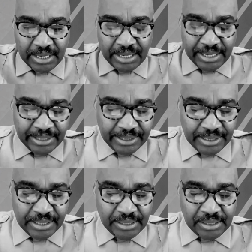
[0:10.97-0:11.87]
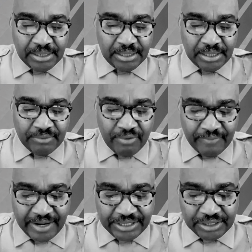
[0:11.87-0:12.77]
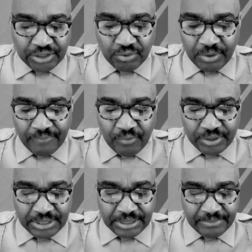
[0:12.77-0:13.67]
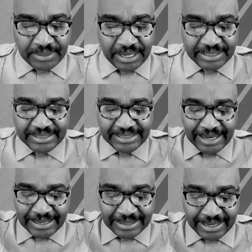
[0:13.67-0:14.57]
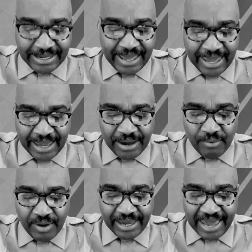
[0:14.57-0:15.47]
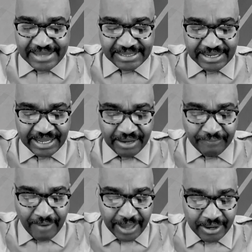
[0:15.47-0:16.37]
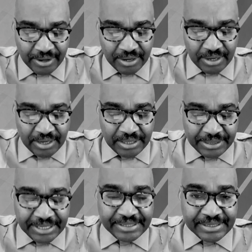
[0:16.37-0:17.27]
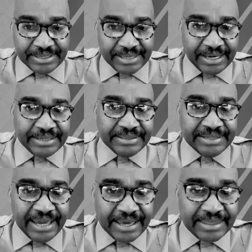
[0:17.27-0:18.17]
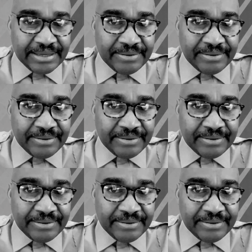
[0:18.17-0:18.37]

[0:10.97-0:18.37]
in, in Revelation 2014, and death and hell were cast in lake of fire. This is the second death.